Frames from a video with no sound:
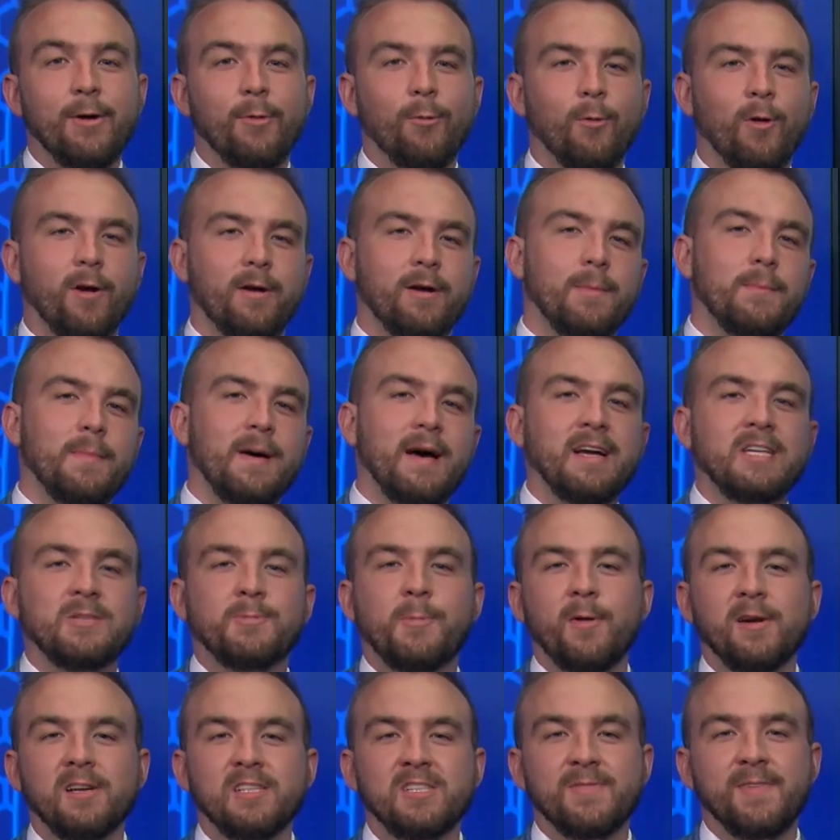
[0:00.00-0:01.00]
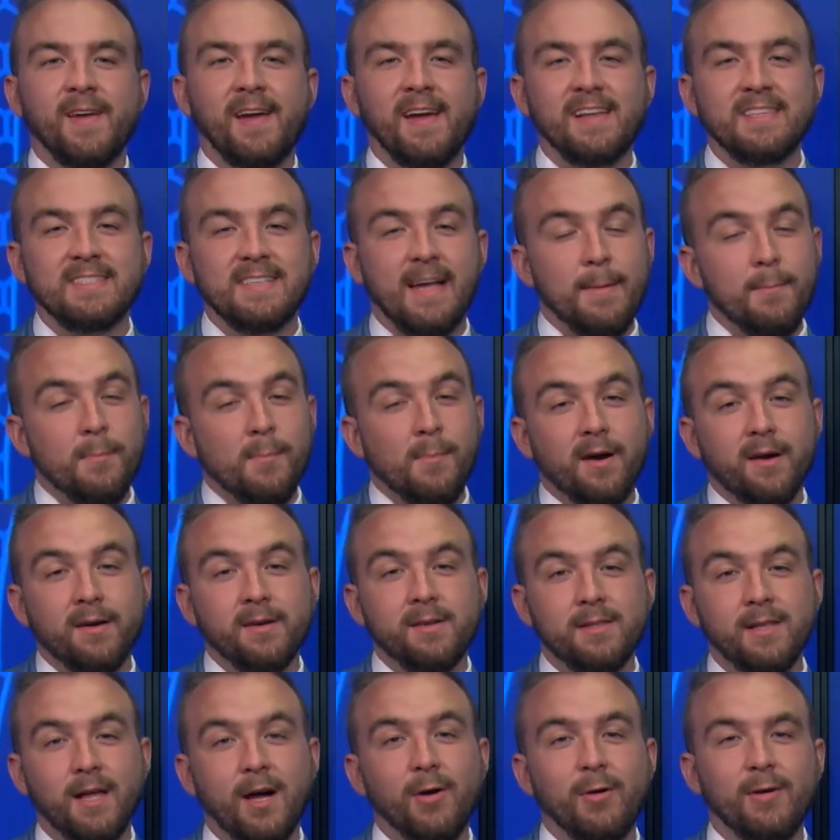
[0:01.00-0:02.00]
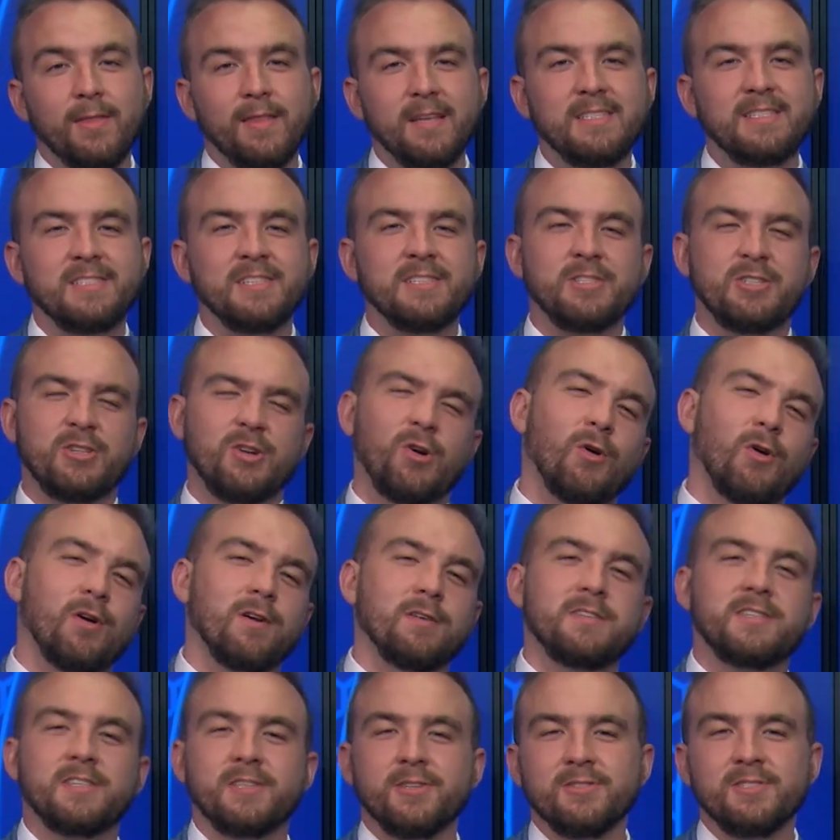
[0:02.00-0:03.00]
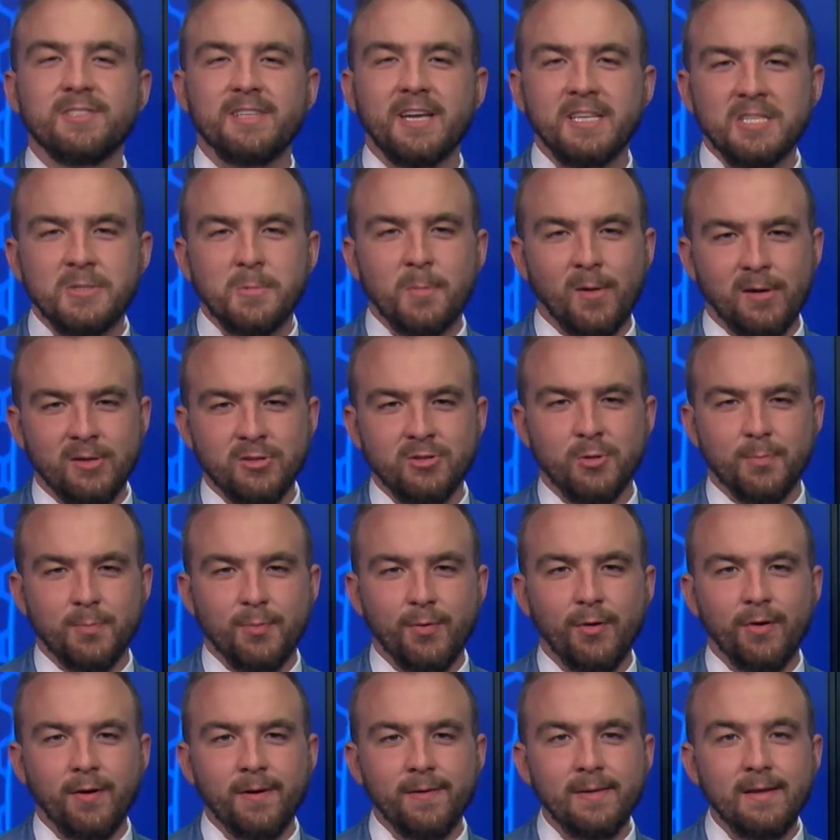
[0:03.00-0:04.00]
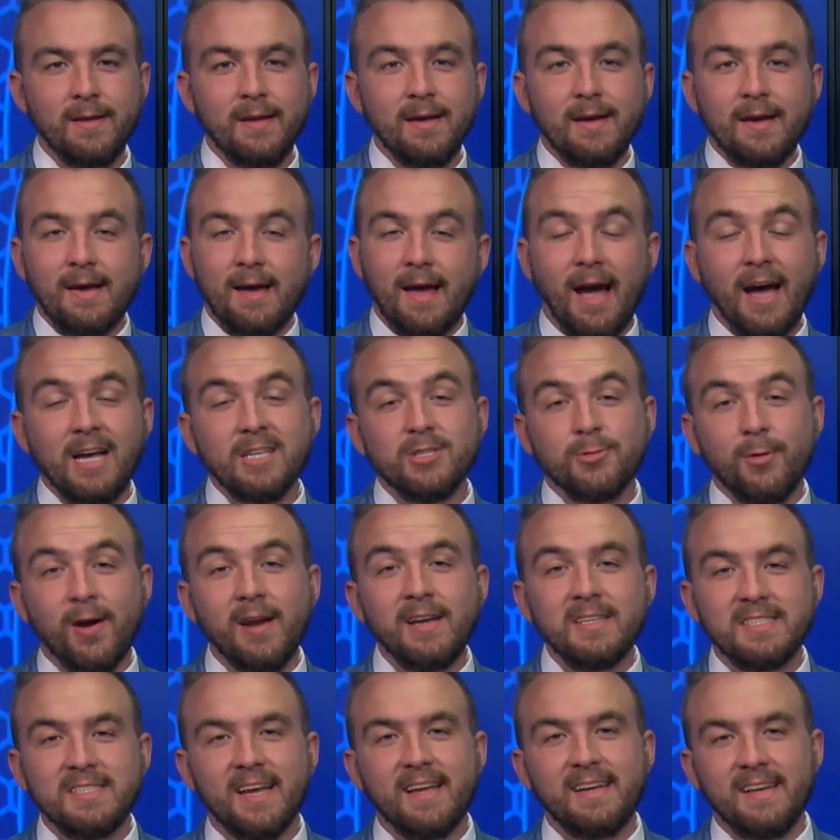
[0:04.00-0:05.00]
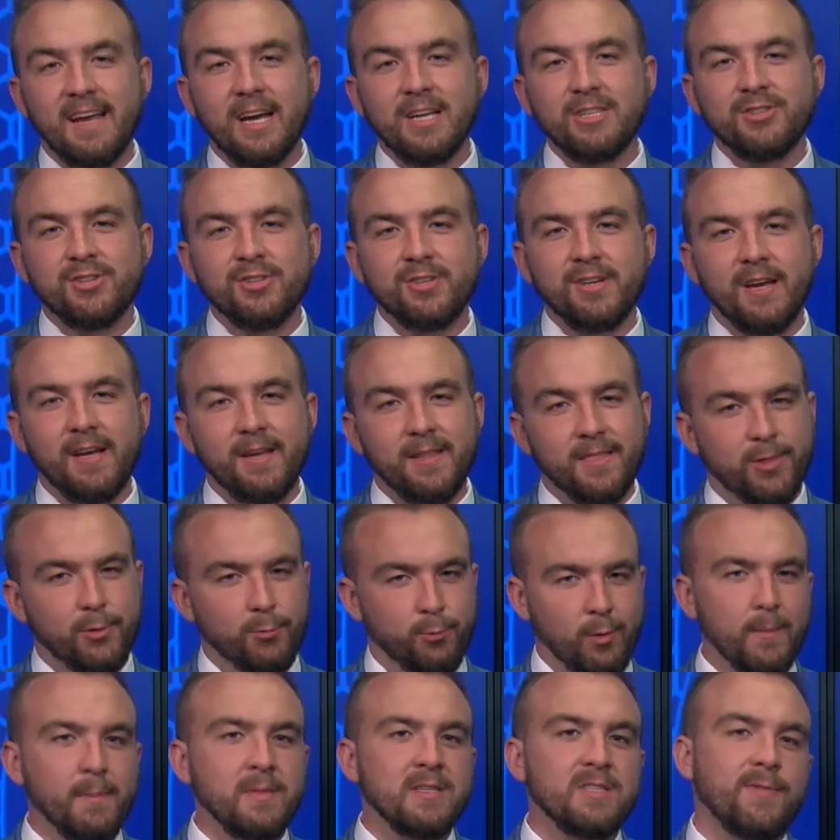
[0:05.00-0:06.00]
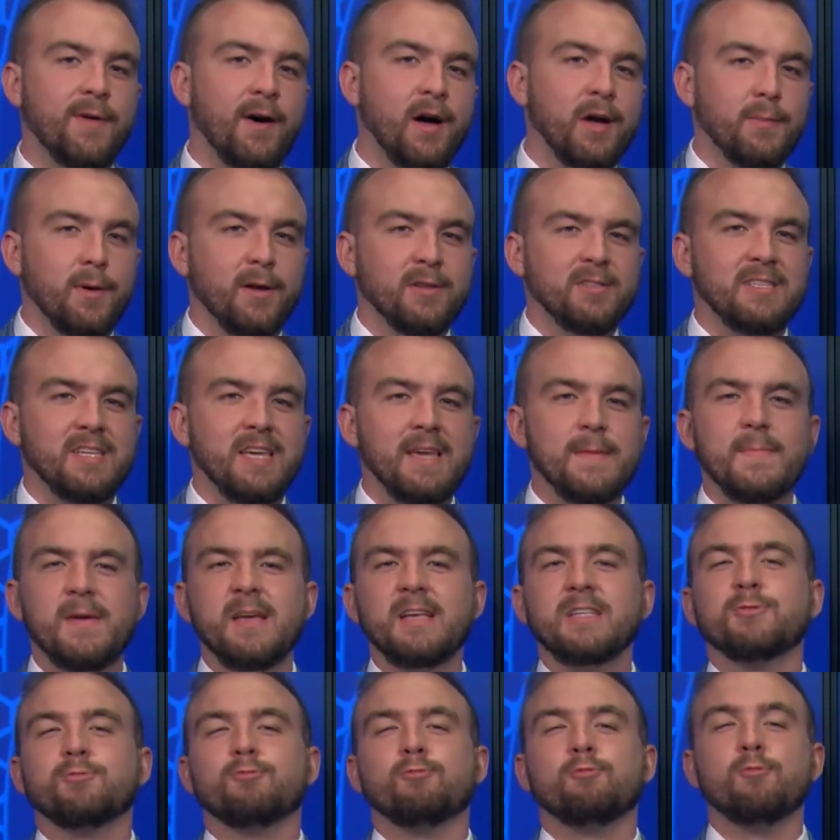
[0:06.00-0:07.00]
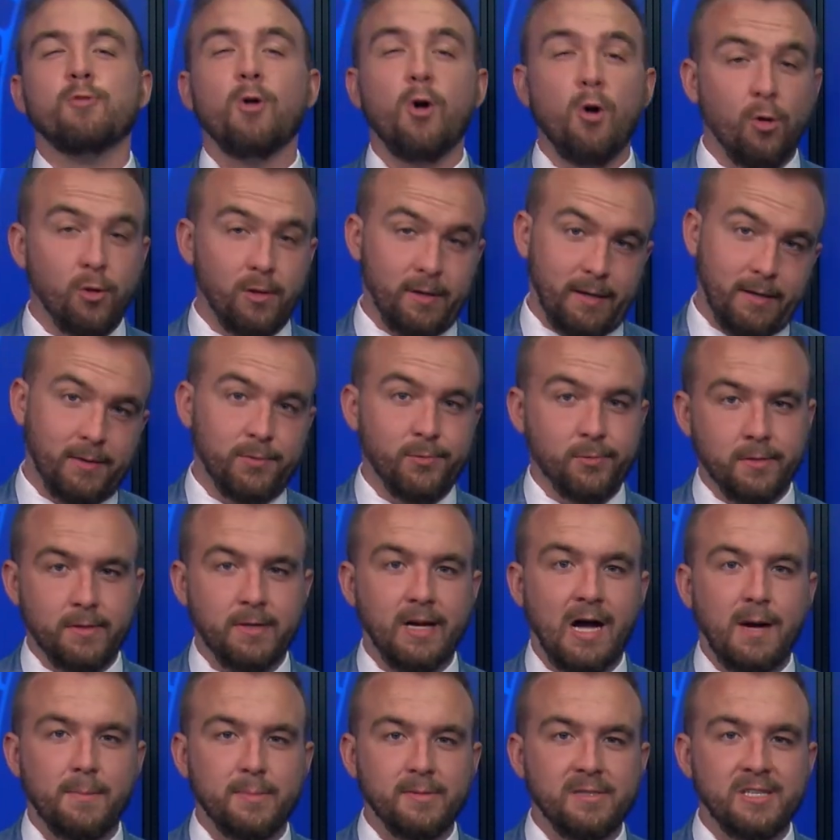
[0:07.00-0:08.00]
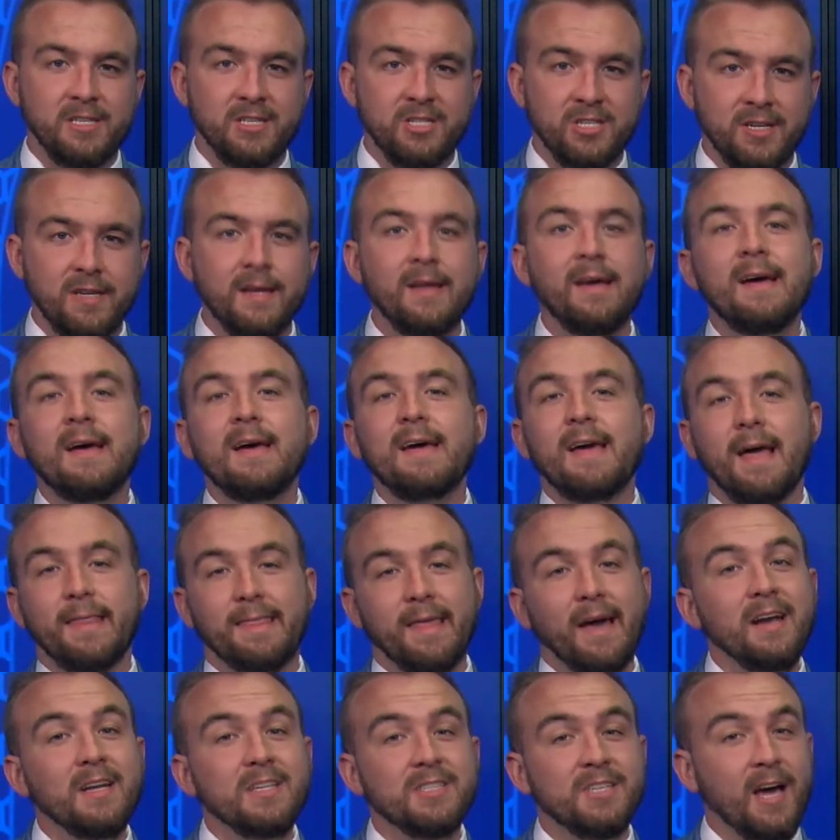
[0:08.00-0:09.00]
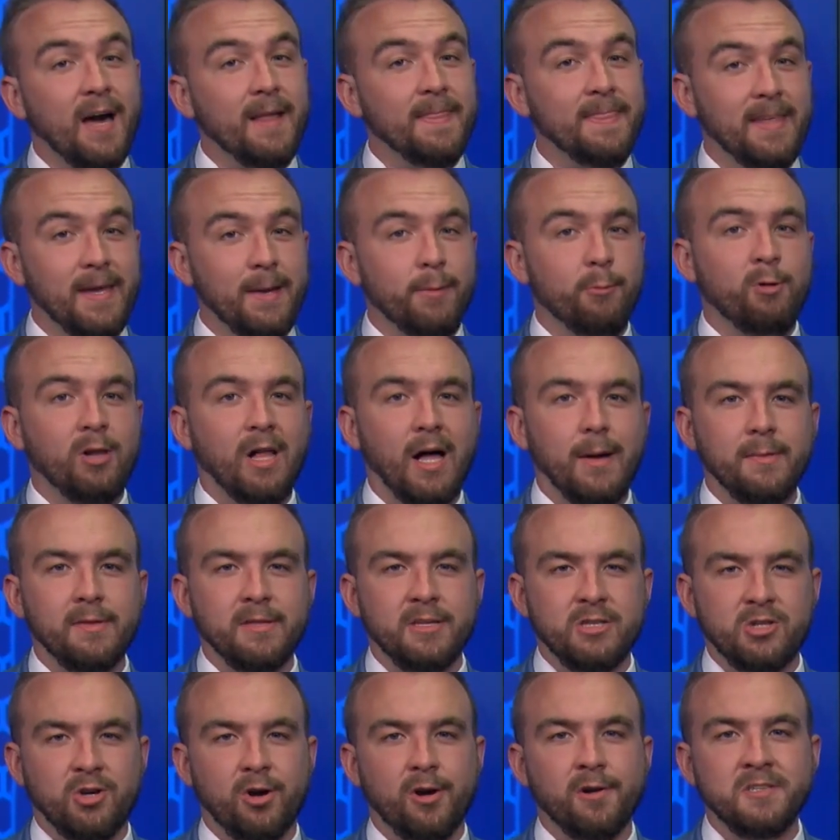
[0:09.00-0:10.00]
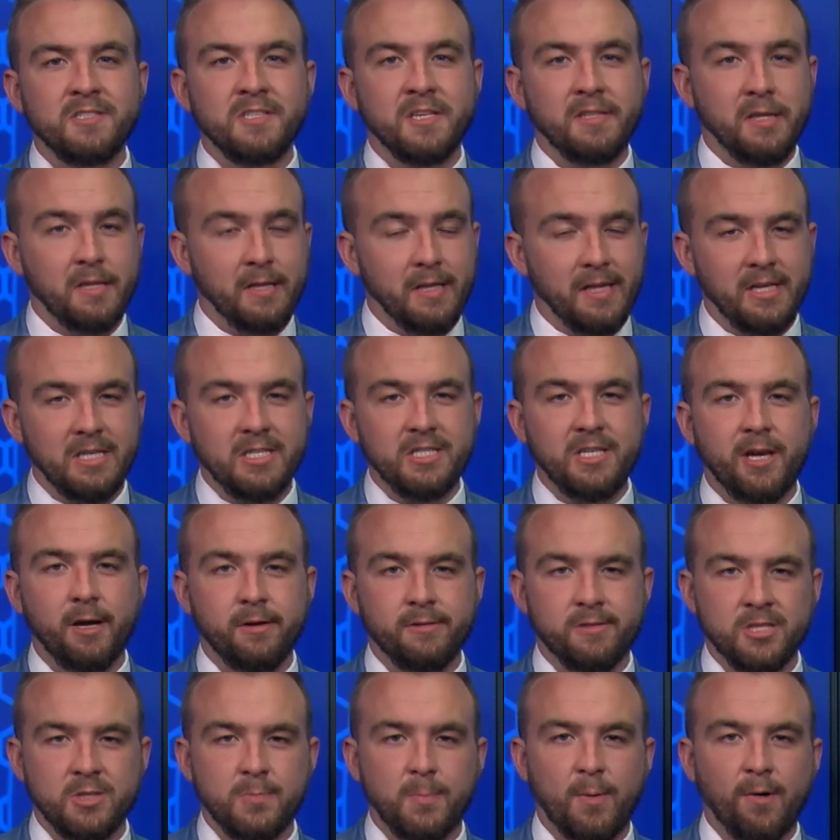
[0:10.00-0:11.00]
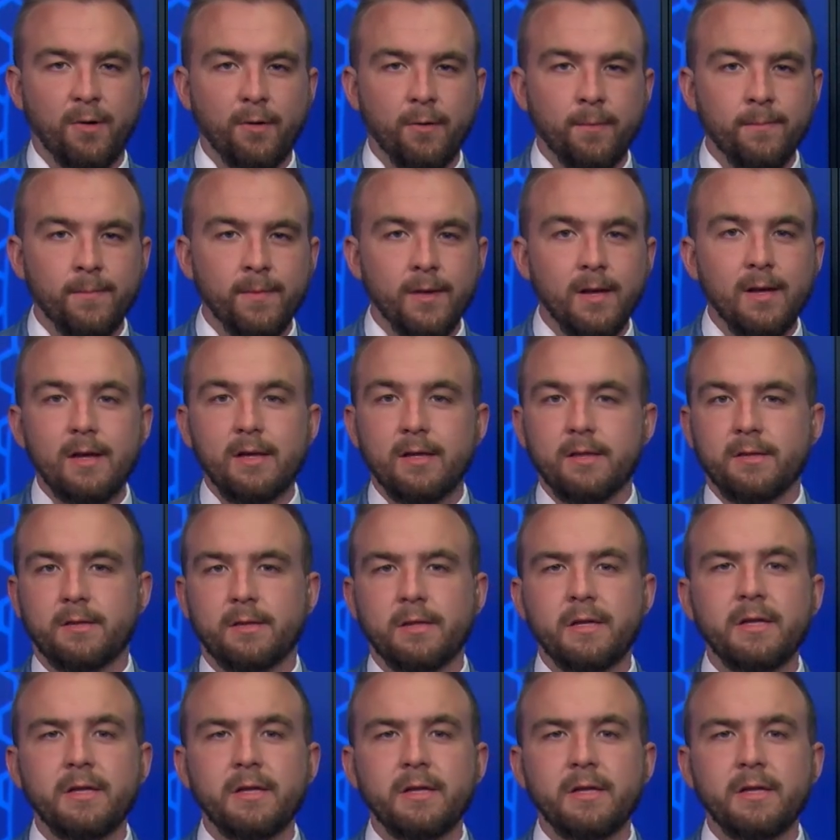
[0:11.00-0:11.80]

Welcome back, sports fans. I'm Mark Lowe, and this is your Tuesday Sports Report. As Ray said yesterday, the women's volleyball team is rolling through the competition, and that has got them climbing the charts in the latest coaches poll. The